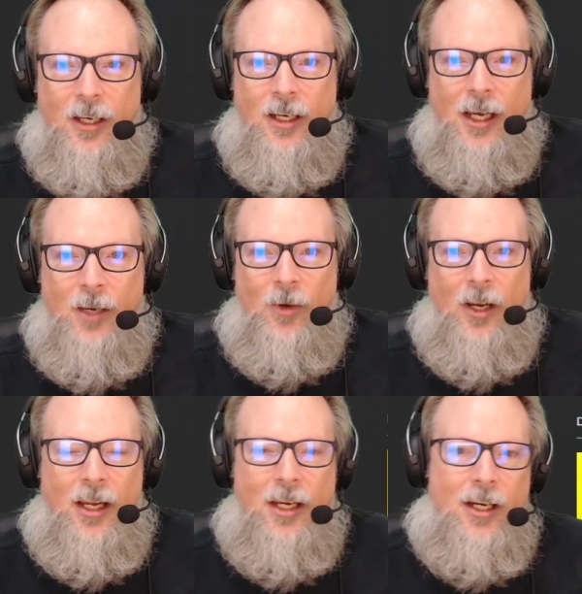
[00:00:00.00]
and were
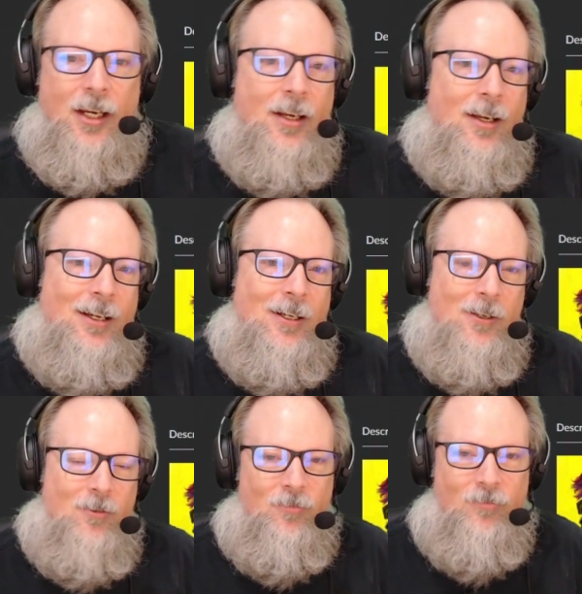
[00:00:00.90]
like,
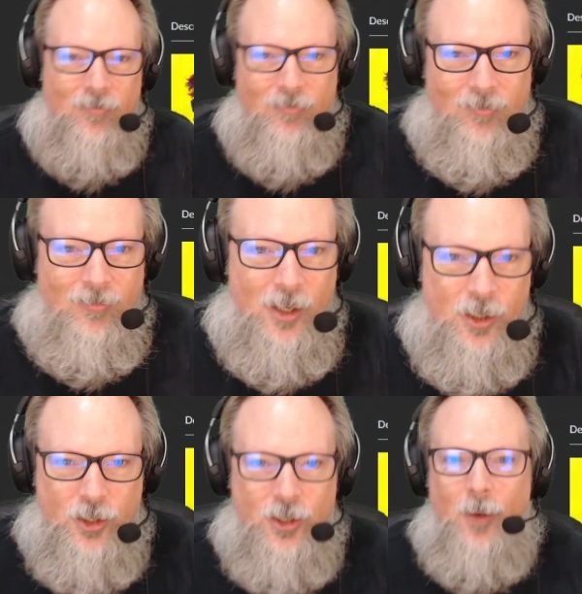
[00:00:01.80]

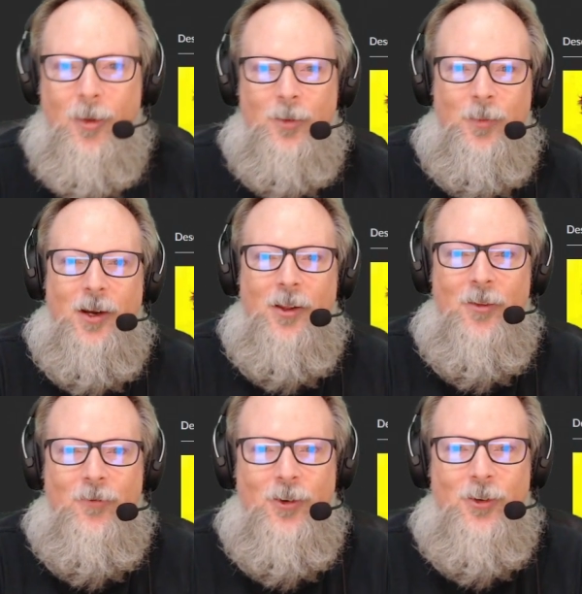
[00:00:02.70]
it's so much better than
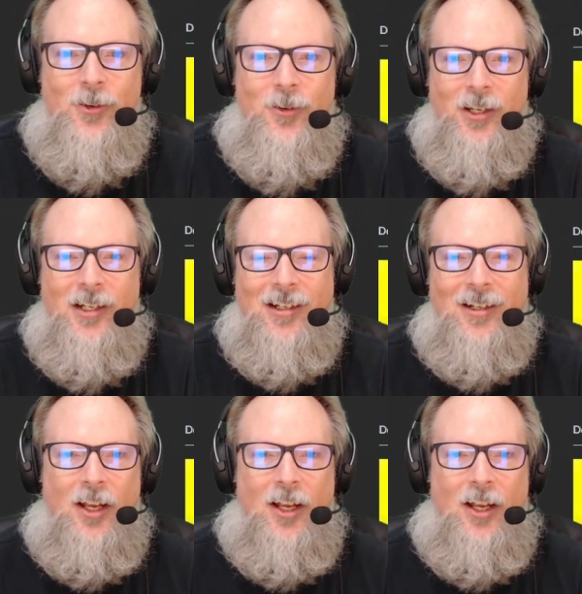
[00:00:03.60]
the first two seasons.